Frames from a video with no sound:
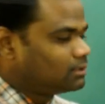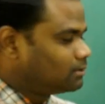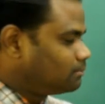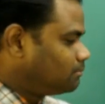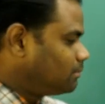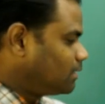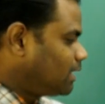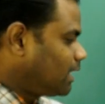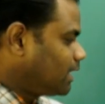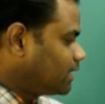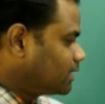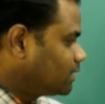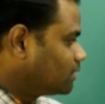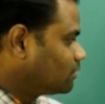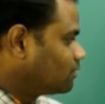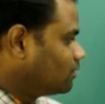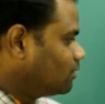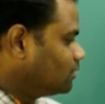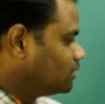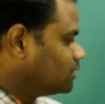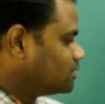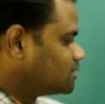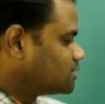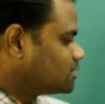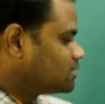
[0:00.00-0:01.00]
But I can
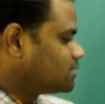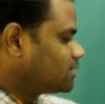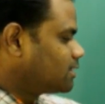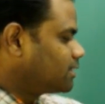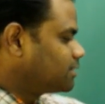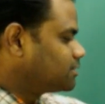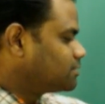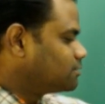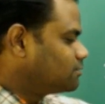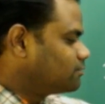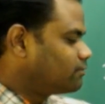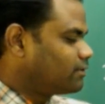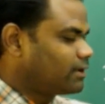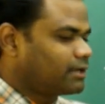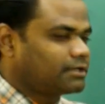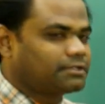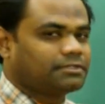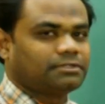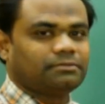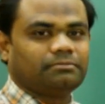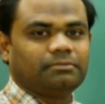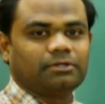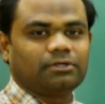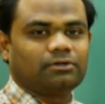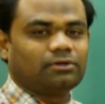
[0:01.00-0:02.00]
call this as a rational
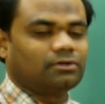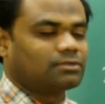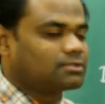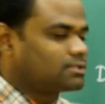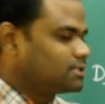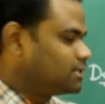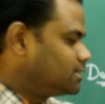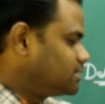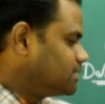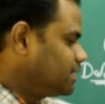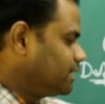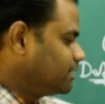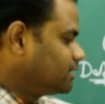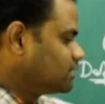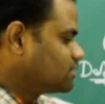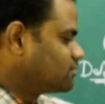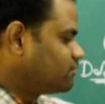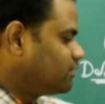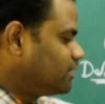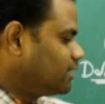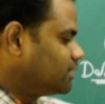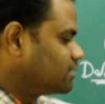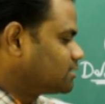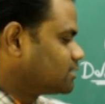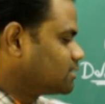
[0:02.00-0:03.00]
fraction because it
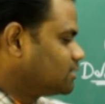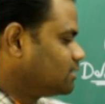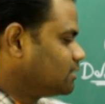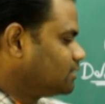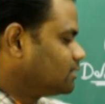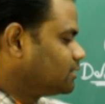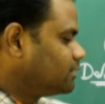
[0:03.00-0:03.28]
satisfies